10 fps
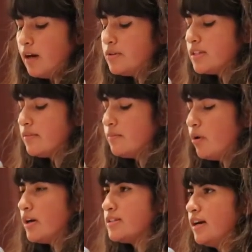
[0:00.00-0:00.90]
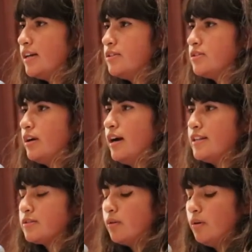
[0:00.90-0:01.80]
I was even more excited to start
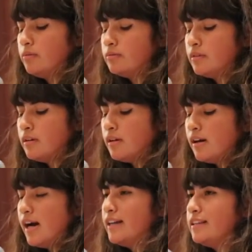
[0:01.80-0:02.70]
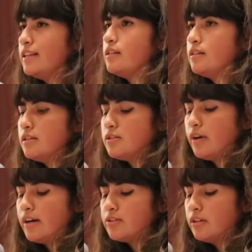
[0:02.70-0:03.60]
high school. I needed a
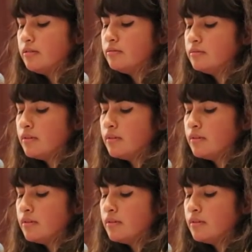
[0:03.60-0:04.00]
distraction.